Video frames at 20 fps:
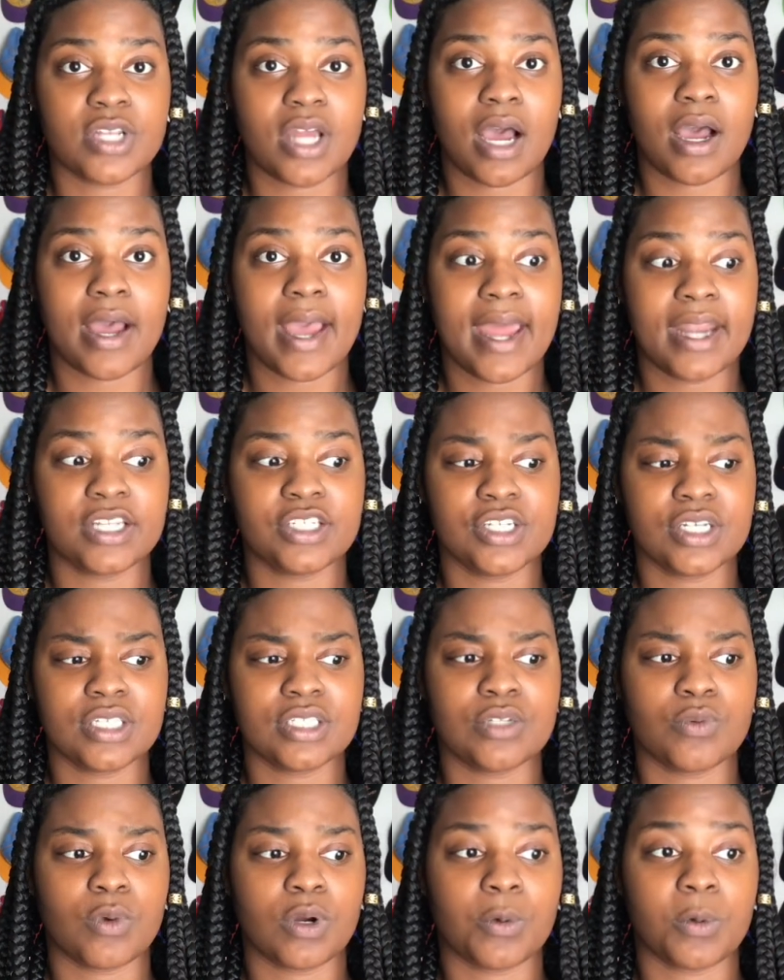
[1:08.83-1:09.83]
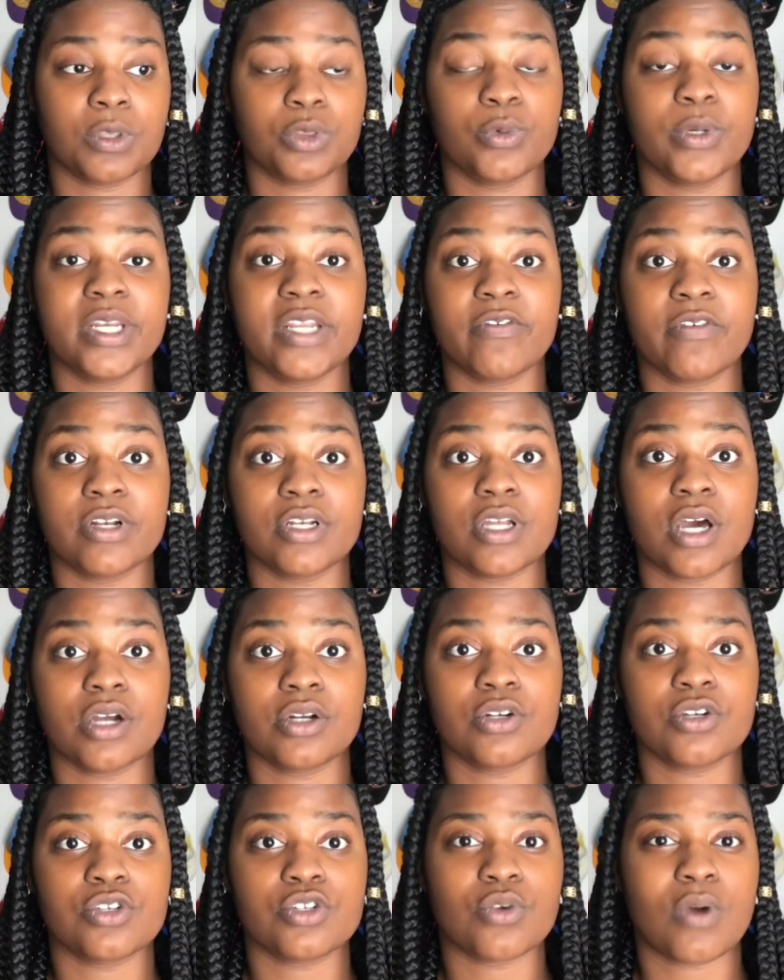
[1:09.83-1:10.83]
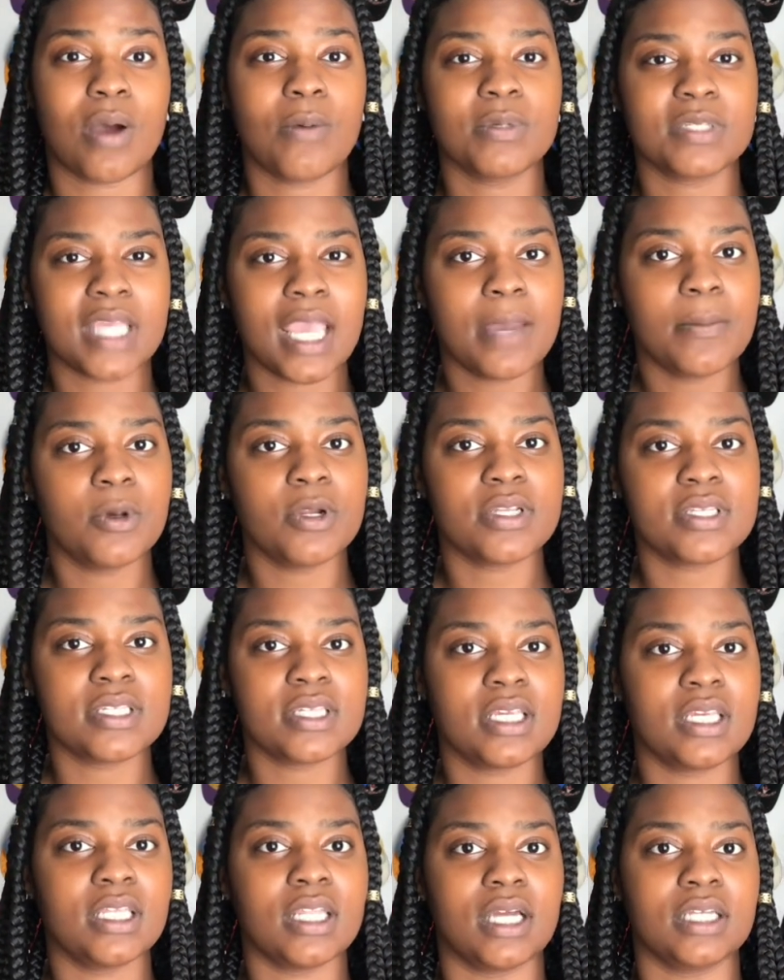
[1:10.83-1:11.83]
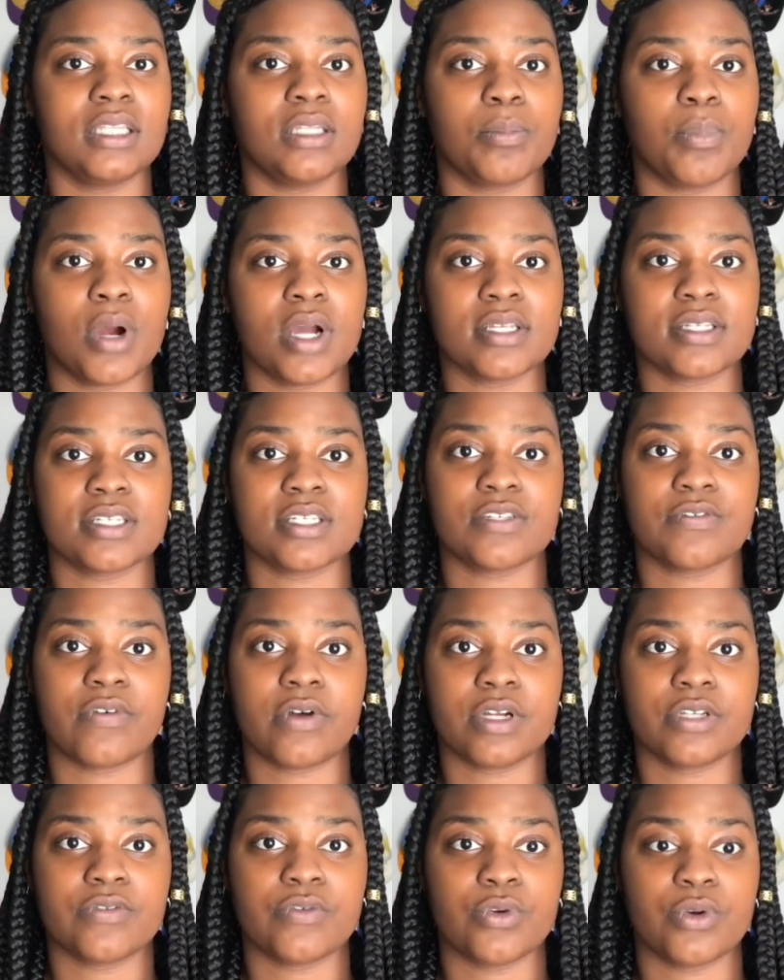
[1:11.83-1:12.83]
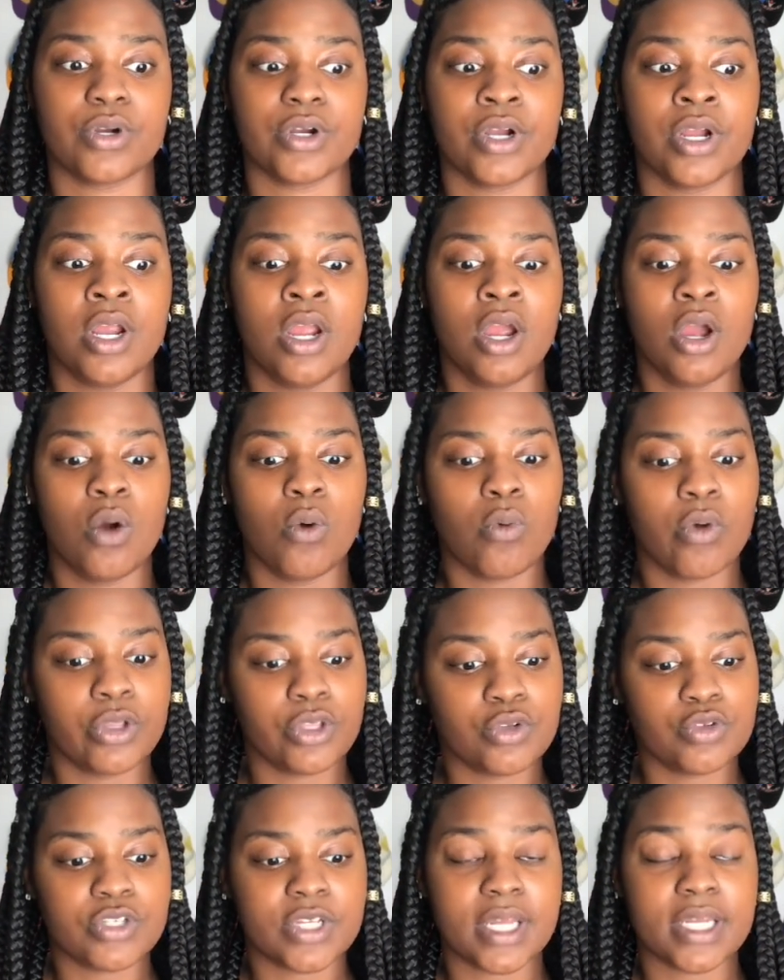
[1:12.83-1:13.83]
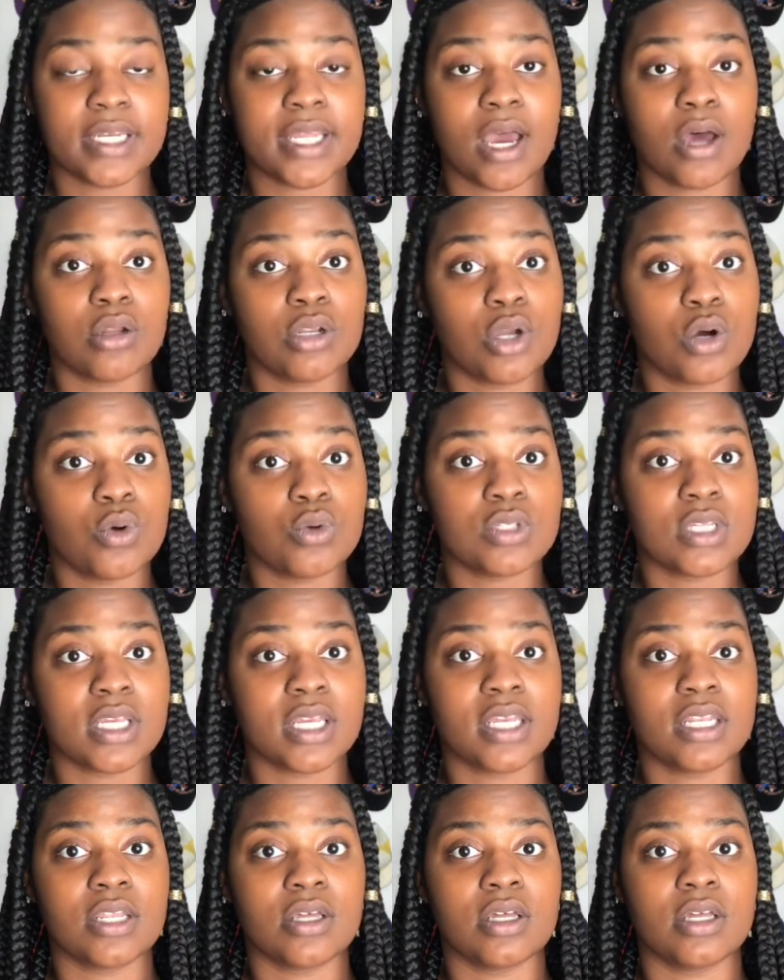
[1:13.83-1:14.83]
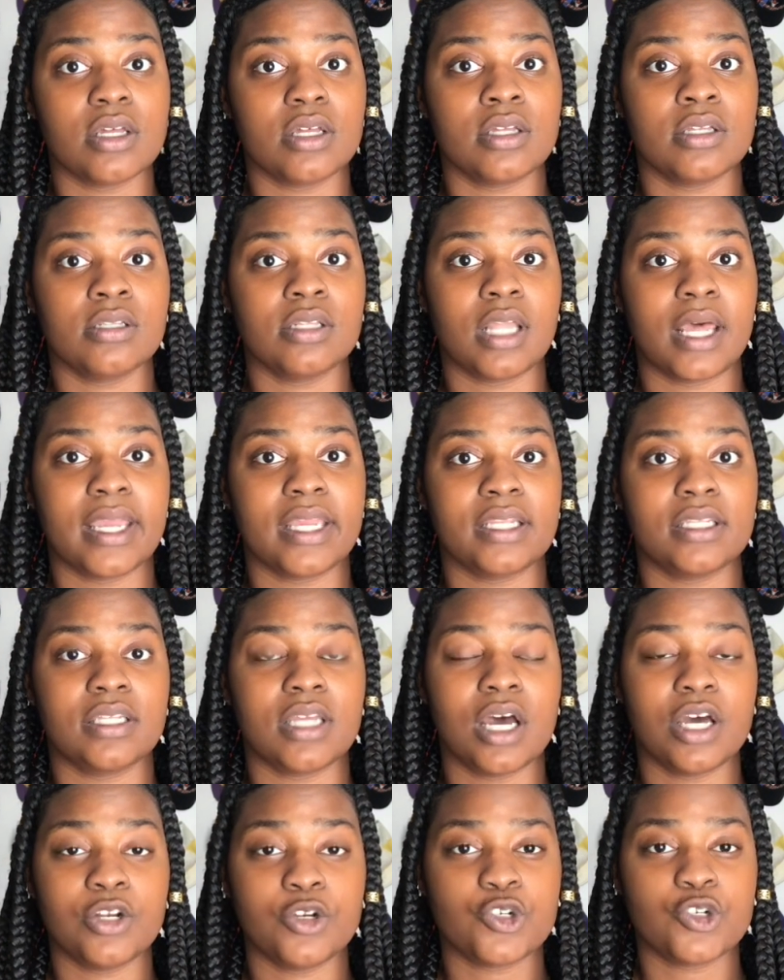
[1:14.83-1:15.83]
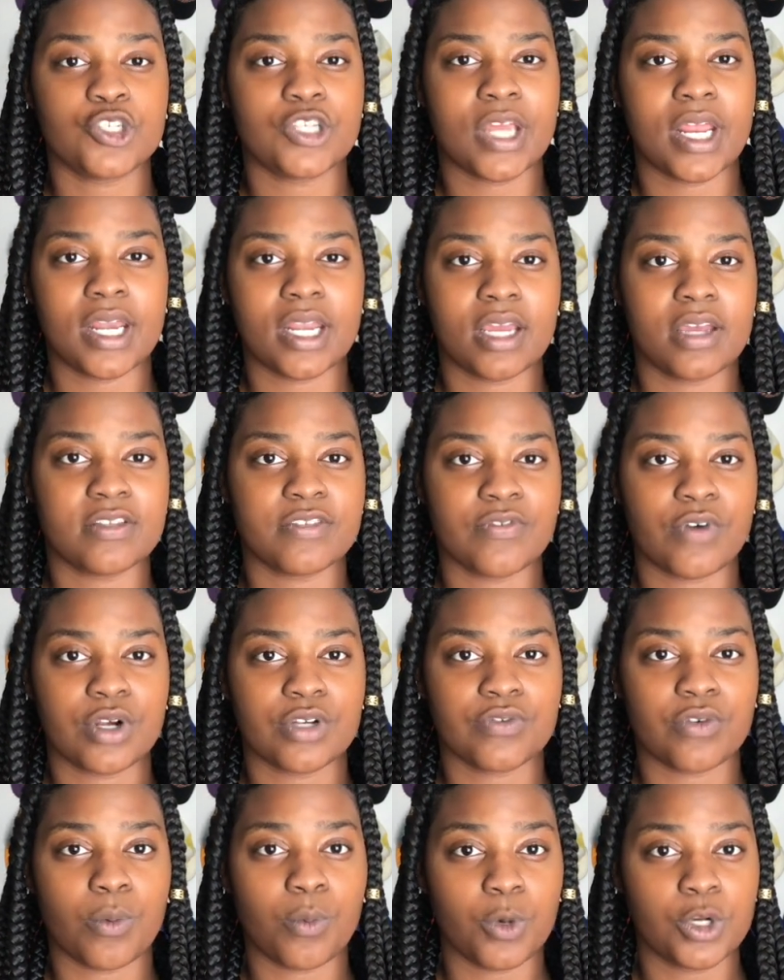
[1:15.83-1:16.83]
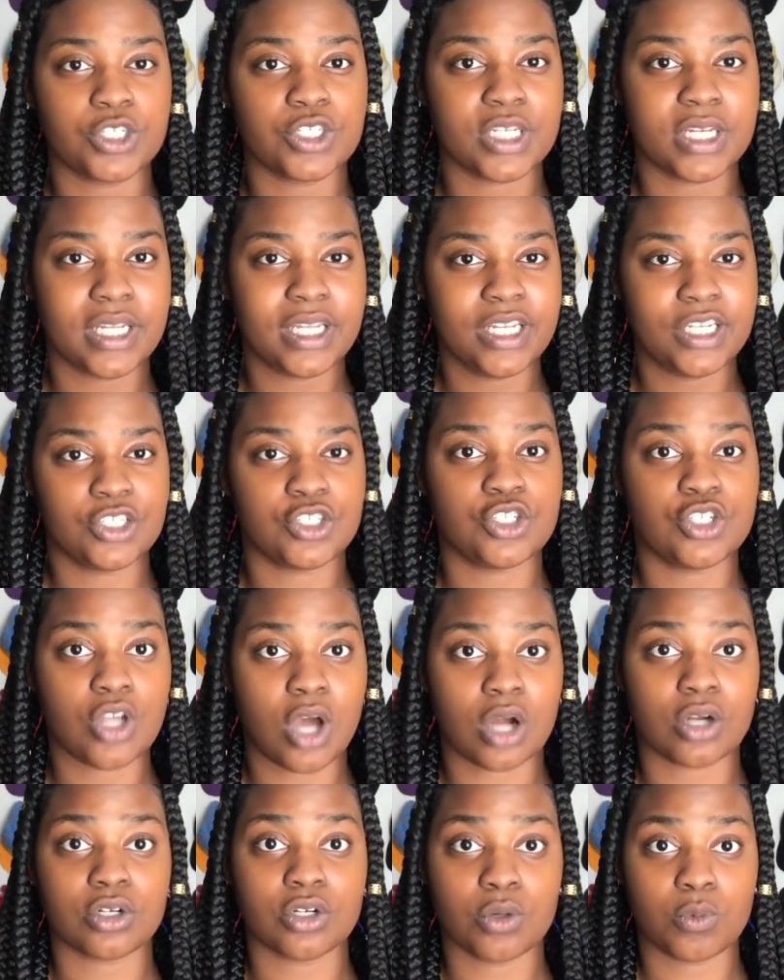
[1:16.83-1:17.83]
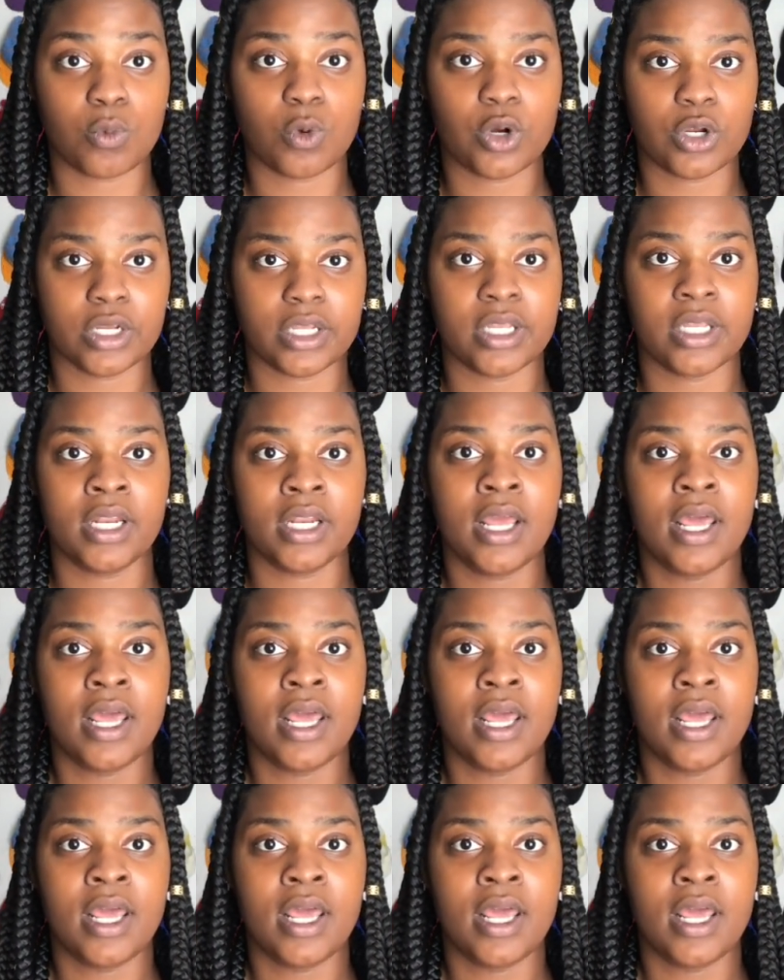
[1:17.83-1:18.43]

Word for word: Now I had a chance to work with three different doctors, so I was able to see like the process as far as for where you take down notes and get the like the understanding as far as for which each doctor wanted.